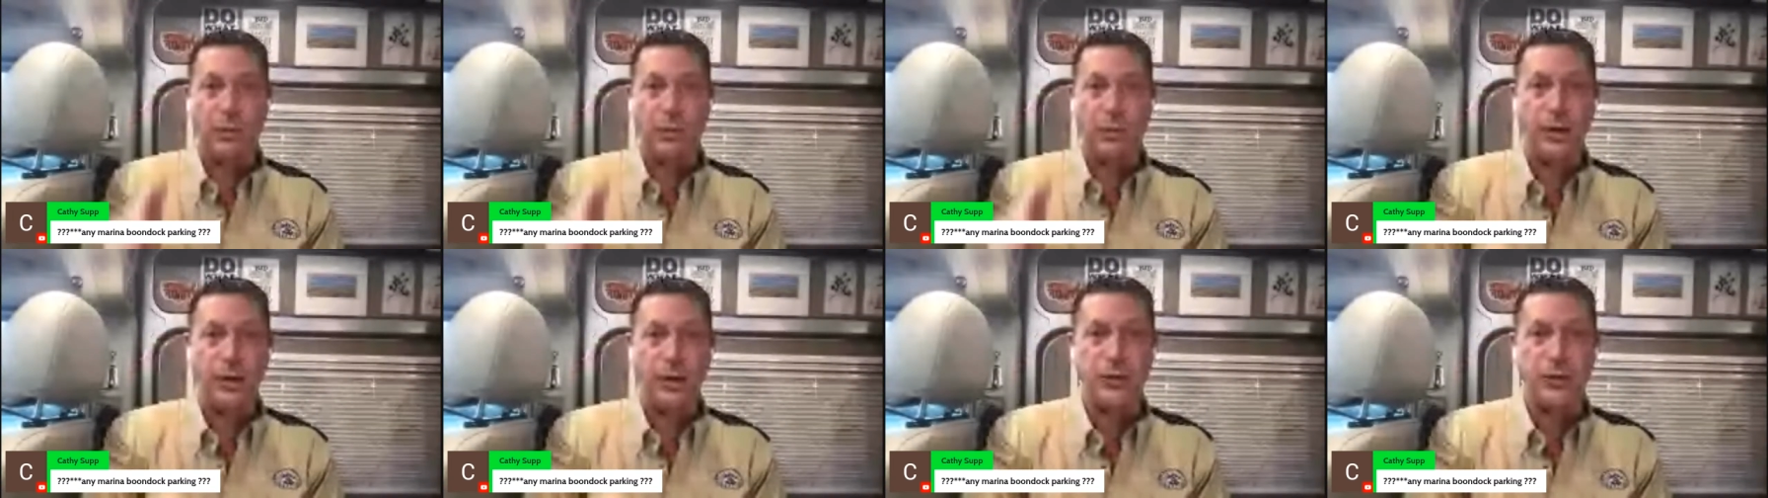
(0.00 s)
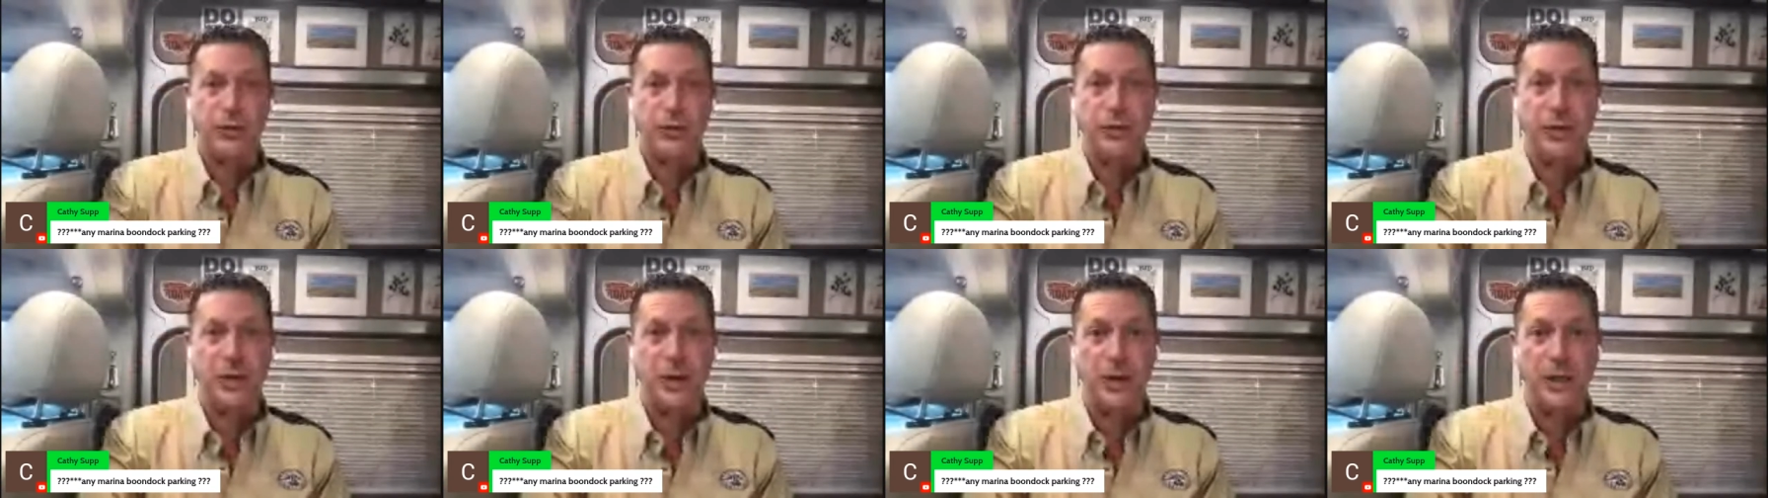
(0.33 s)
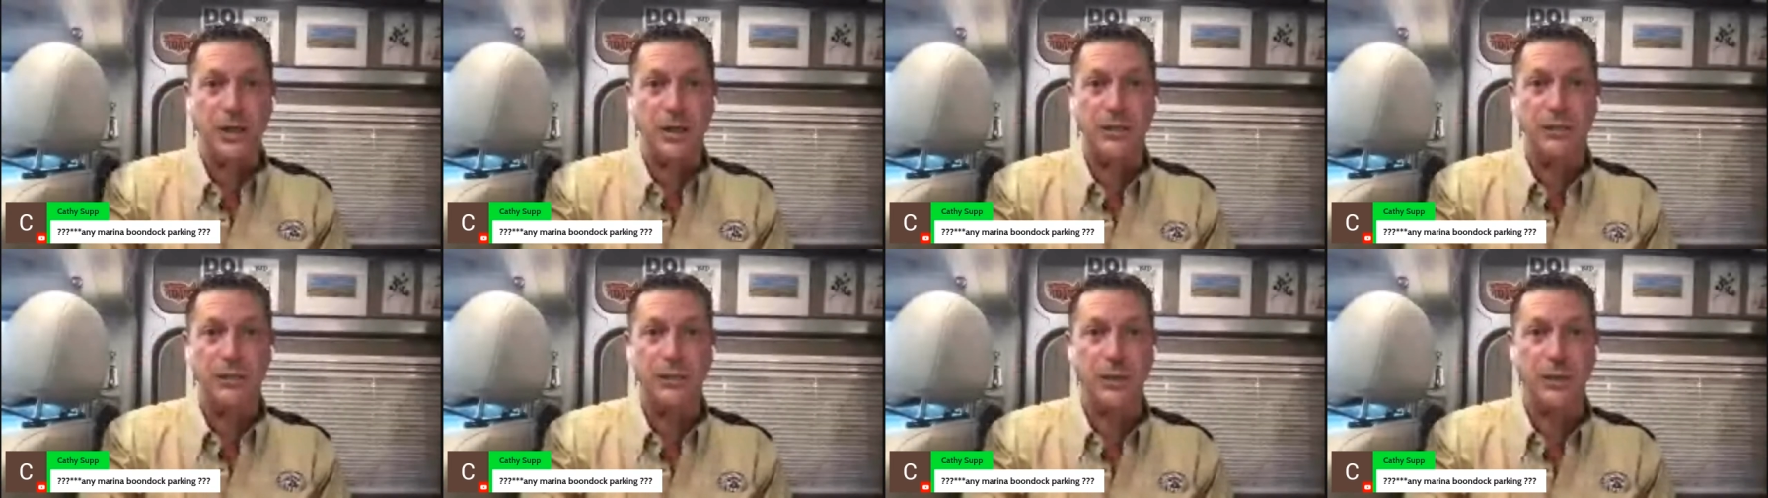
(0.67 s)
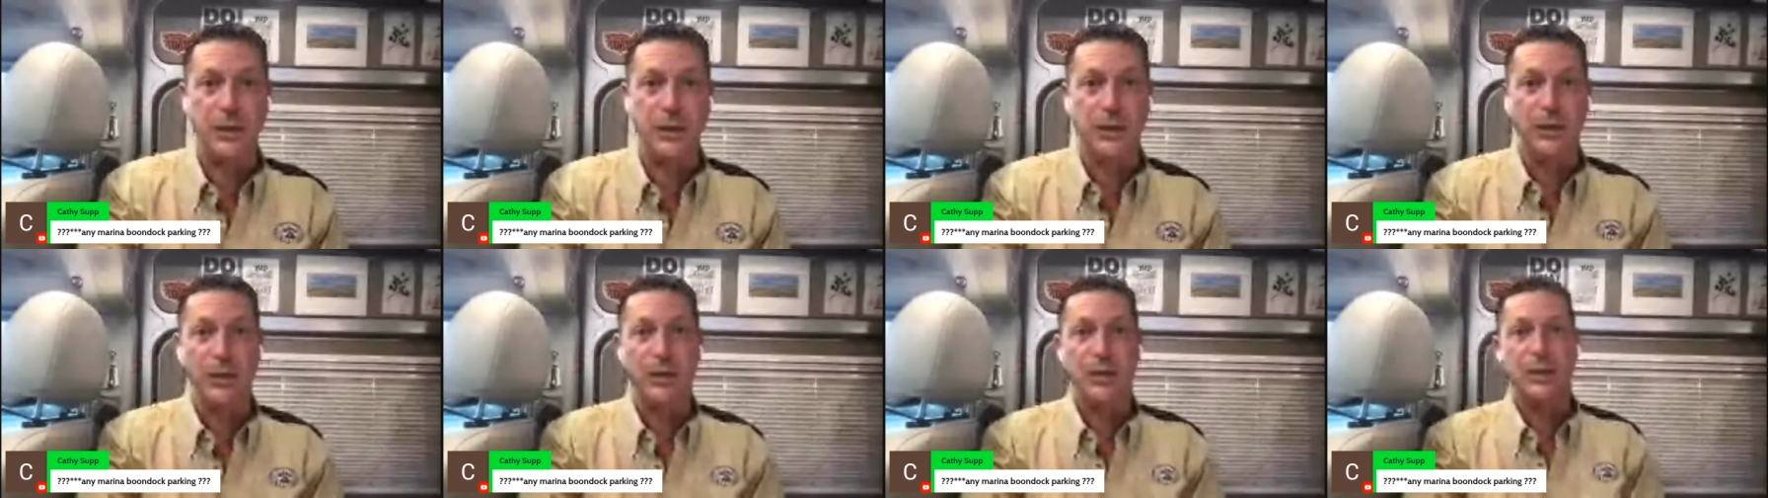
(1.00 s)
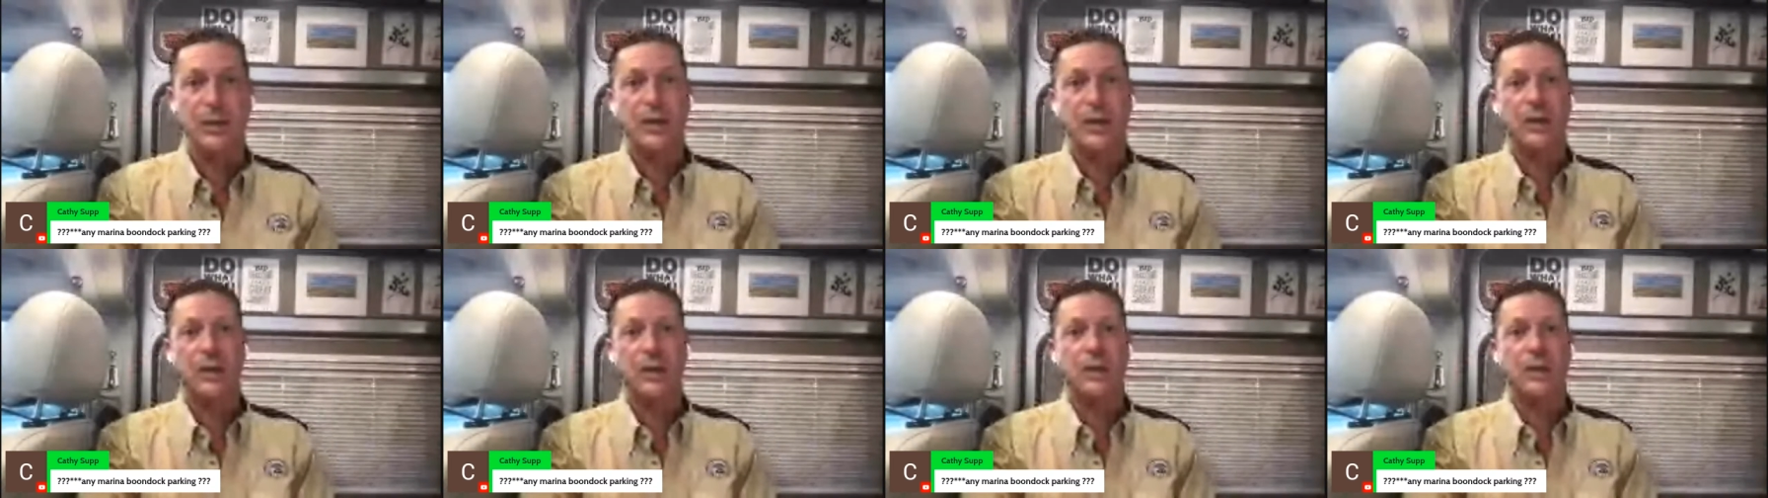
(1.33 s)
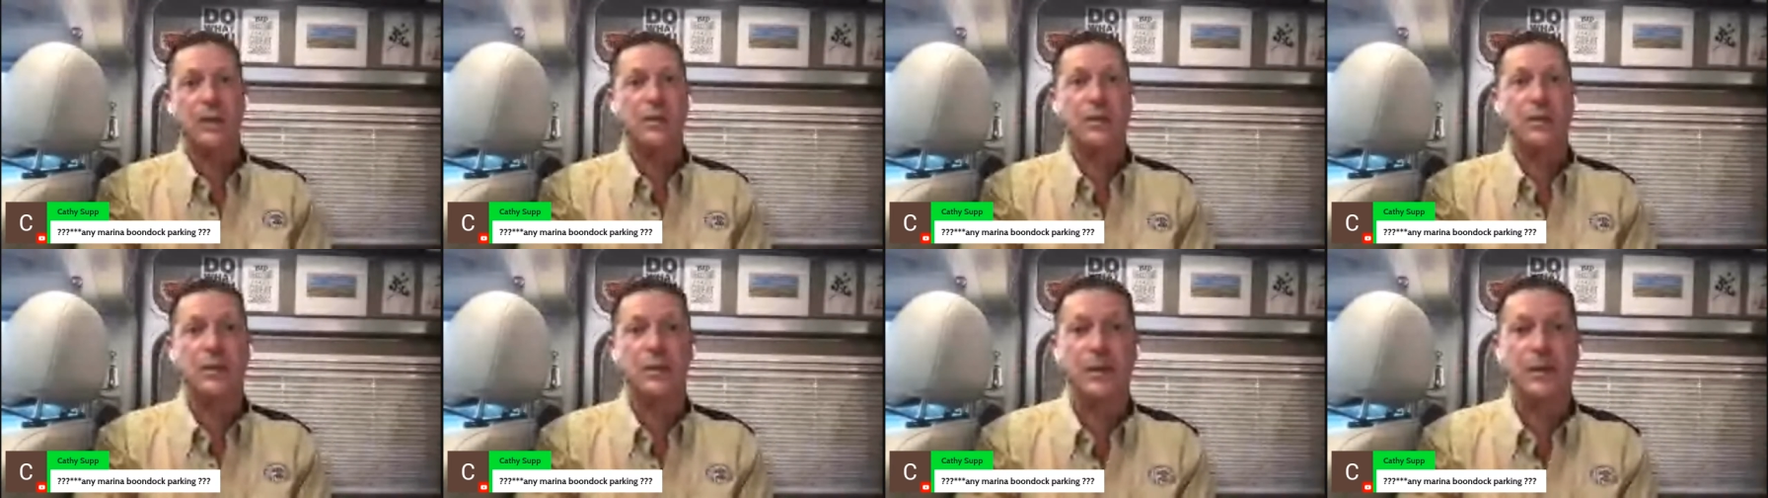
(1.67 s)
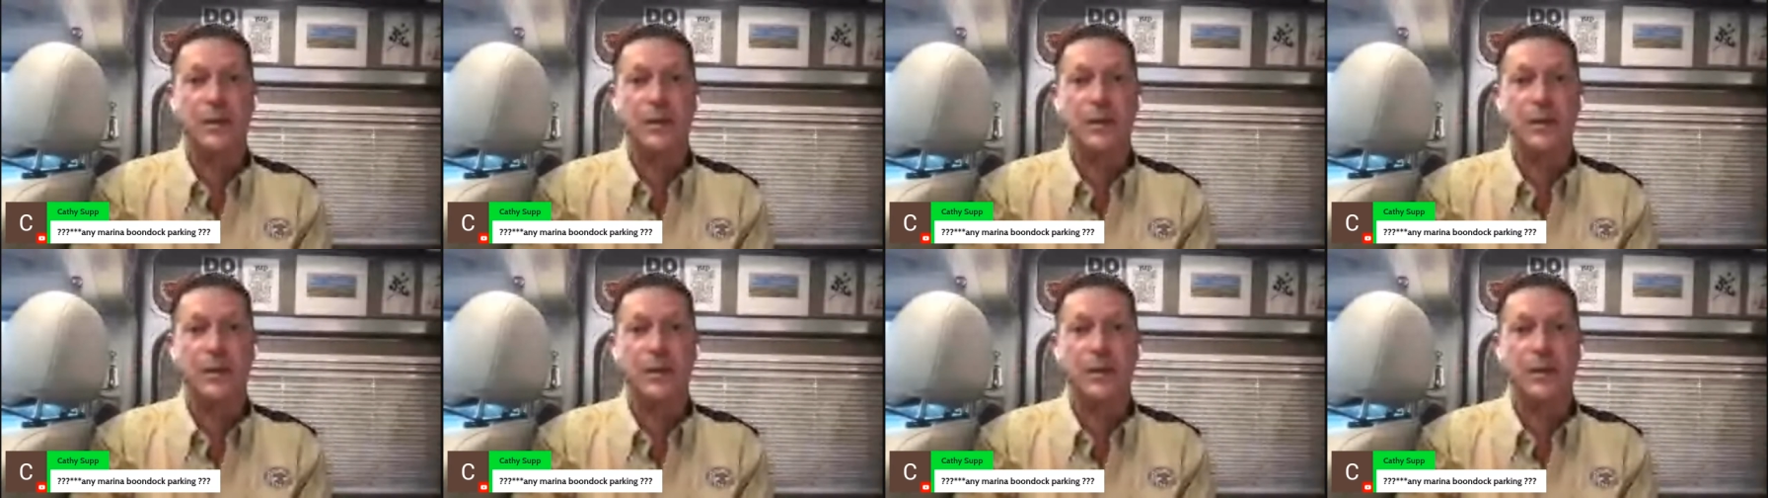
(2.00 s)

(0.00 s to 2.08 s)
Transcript: Bridge uh, near uh,